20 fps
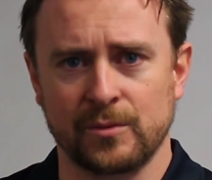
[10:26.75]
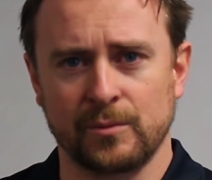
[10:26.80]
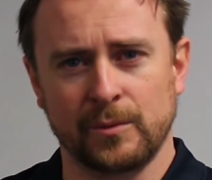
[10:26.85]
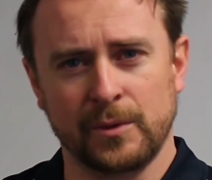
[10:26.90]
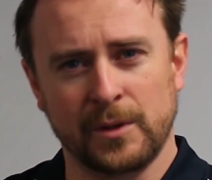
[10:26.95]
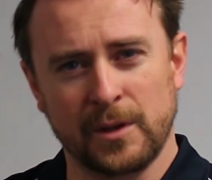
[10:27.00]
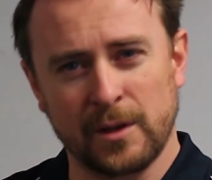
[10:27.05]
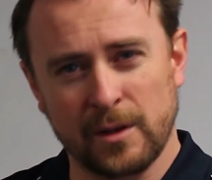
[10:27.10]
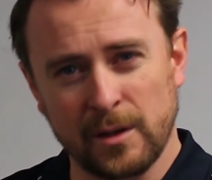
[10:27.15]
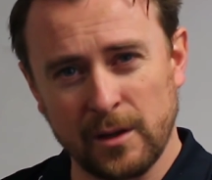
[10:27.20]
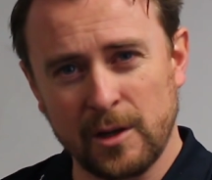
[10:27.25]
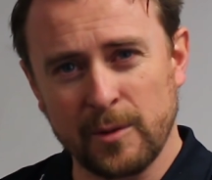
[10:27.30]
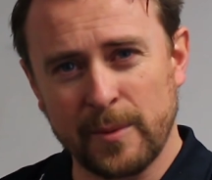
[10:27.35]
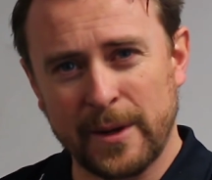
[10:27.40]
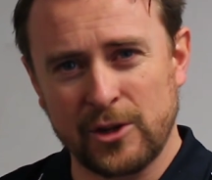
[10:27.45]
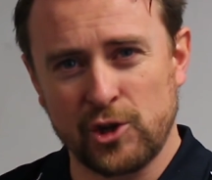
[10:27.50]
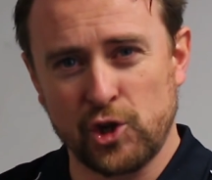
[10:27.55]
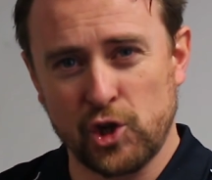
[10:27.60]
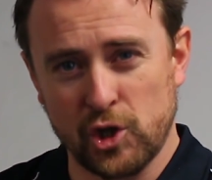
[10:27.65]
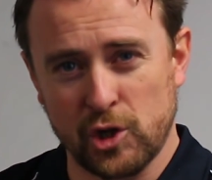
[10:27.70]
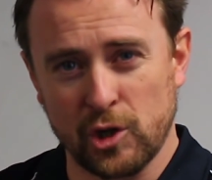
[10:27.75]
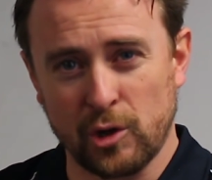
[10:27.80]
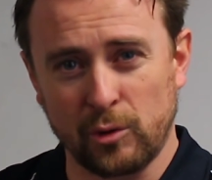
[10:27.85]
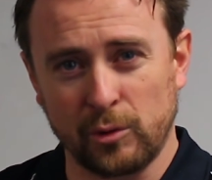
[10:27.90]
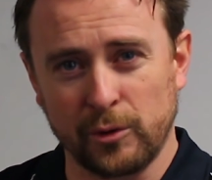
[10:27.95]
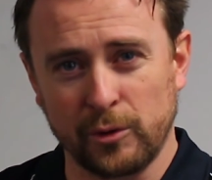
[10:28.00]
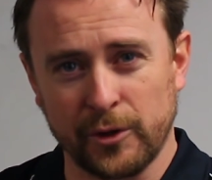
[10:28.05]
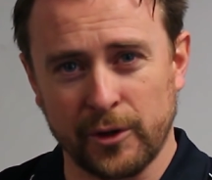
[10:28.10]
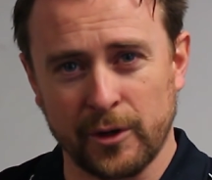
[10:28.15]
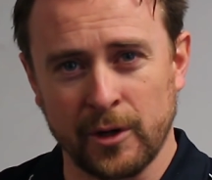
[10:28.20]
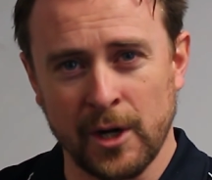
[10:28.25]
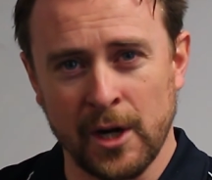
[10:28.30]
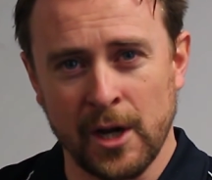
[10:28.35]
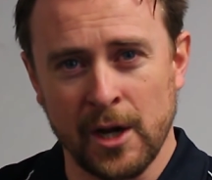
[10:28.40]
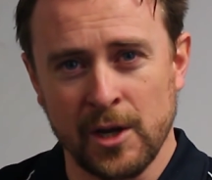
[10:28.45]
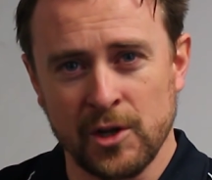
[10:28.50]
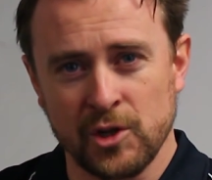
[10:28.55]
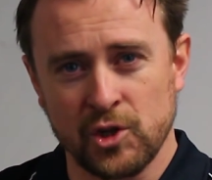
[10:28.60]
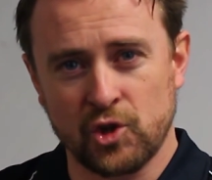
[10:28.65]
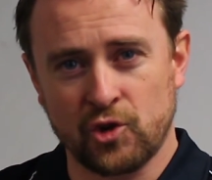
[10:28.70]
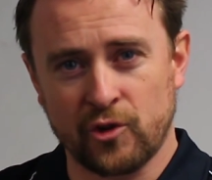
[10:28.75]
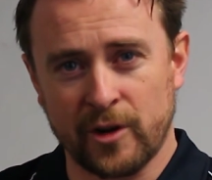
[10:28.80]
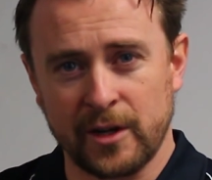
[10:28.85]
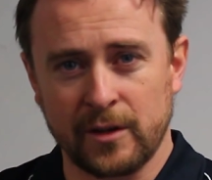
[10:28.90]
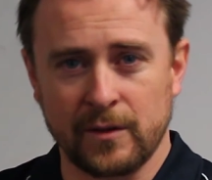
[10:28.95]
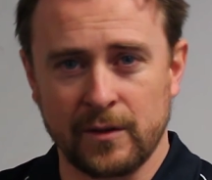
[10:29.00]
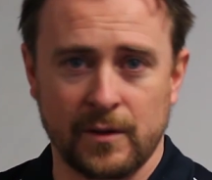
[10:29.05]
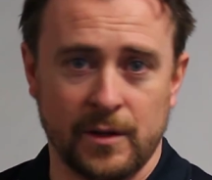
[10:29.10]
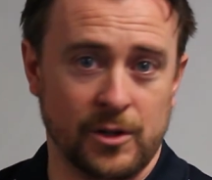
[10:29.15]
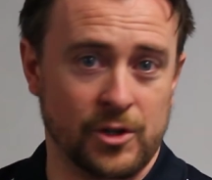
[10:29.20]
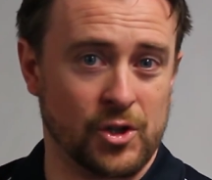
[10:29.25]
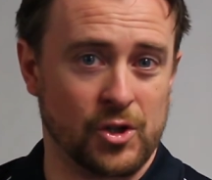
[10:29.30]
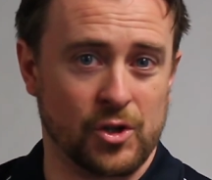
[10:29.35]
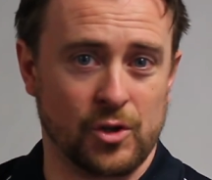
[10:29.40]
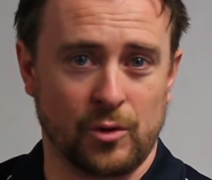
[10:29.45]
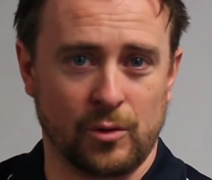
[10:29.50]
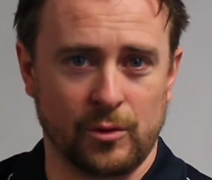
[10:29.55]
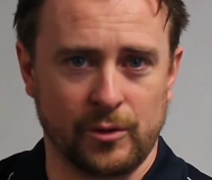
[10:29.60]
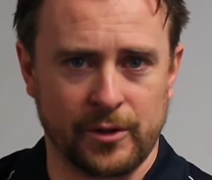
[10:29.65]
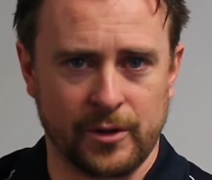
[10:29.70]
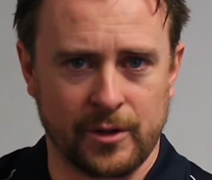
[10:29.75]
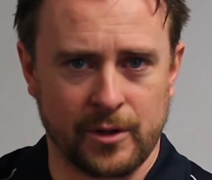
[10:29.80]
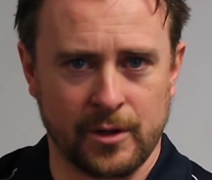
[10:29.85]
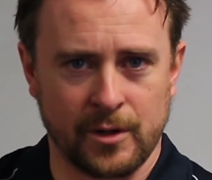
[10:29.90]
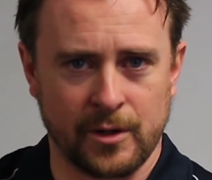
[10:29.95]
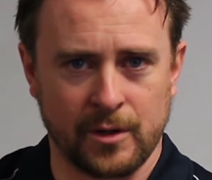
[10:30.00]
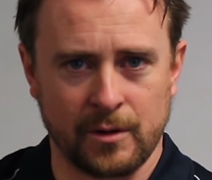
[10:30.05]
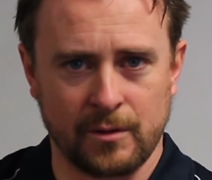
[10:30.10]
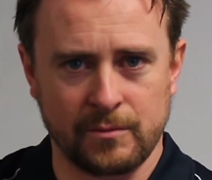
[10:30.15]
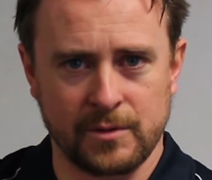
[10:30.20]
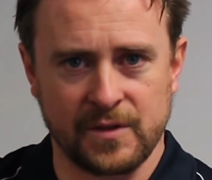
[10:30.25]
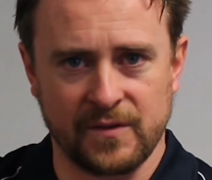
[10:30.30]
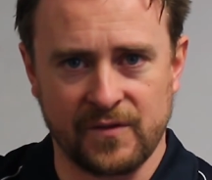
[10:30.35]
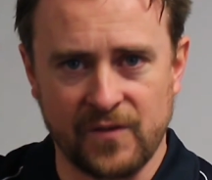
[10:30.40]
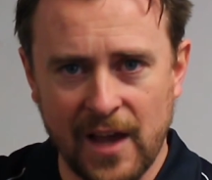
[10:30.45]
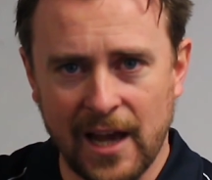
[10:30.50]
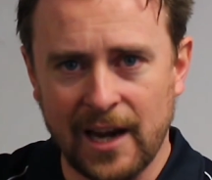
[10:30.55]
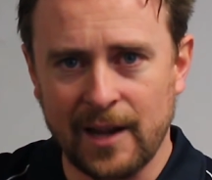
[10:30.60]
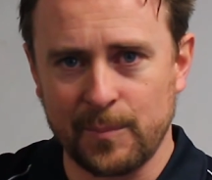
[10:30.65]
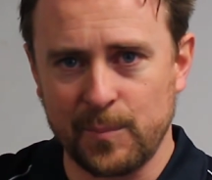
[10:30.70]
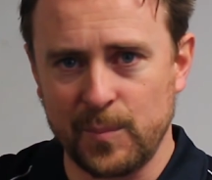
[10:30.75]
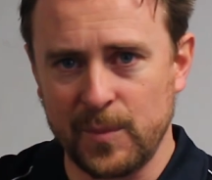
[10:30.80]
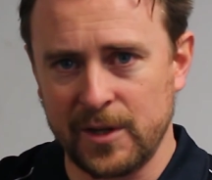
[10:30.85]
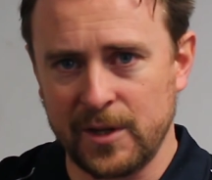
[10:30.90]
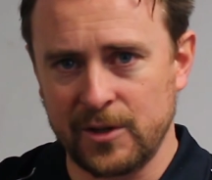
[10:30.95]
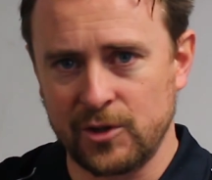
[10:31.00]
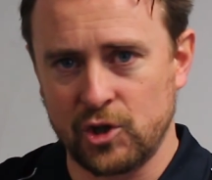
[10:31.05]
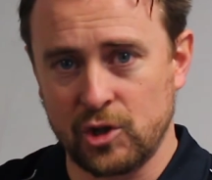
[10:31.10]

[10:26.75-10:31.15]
When we think about shoulder, strengthening shoulder development,